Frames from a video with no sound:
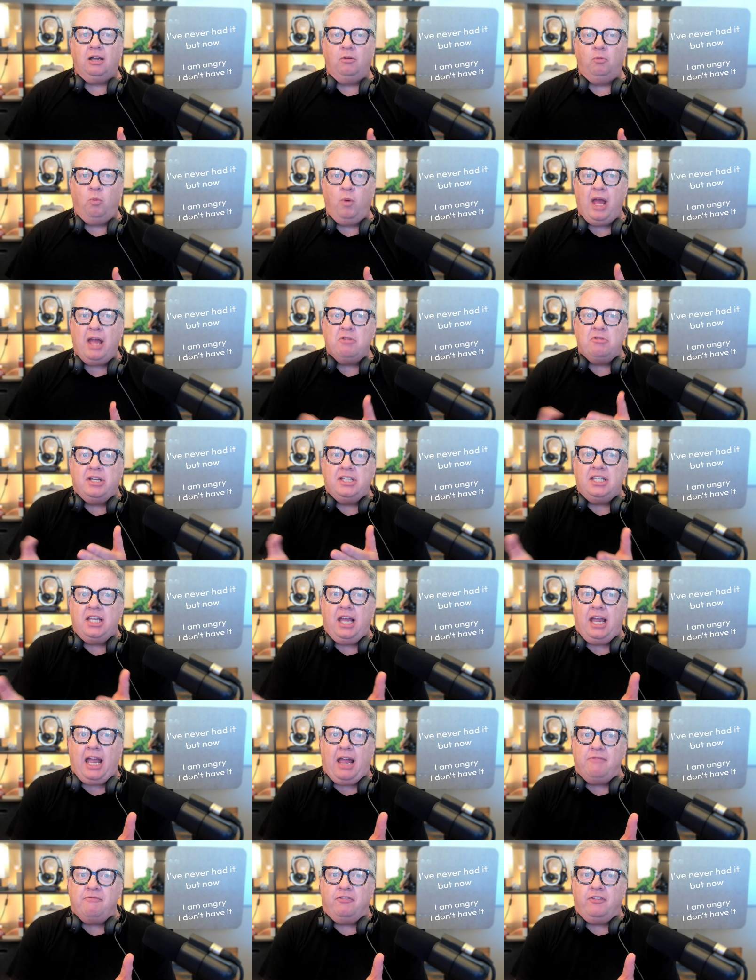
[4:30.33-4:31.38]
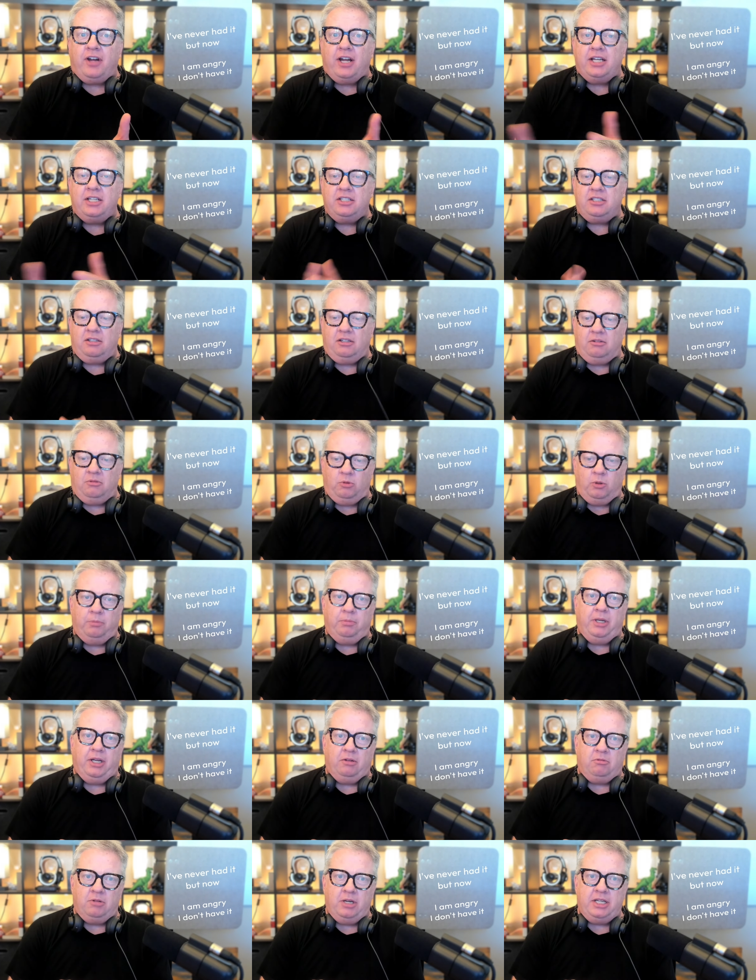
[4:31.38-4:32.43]
Where is it, Enphase? Would be
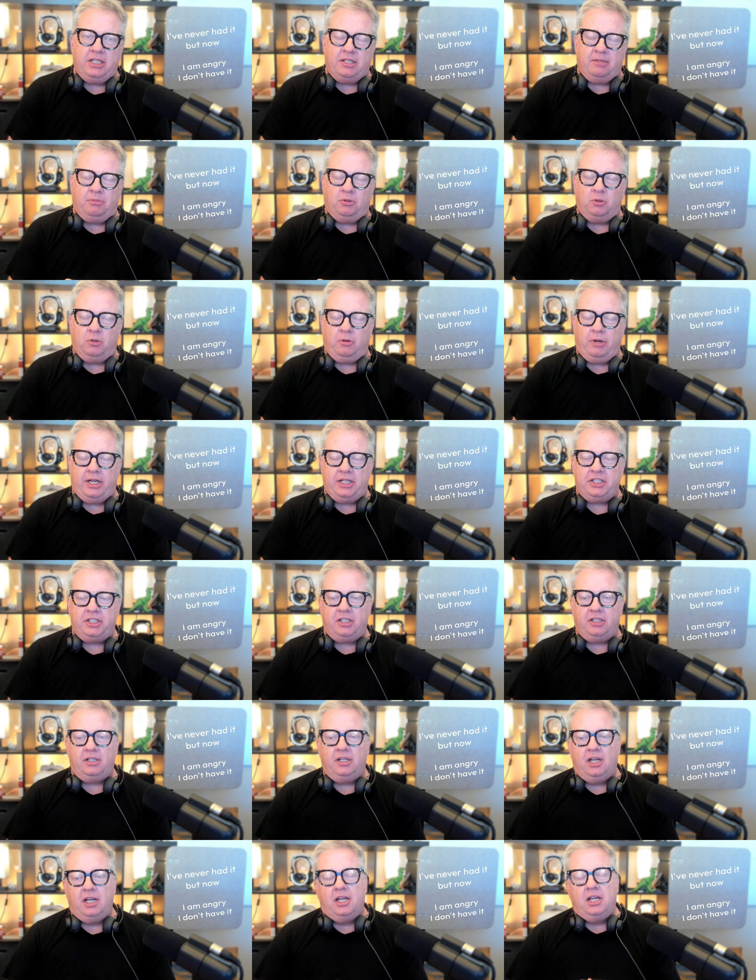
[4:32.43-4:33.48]
a reasonable question.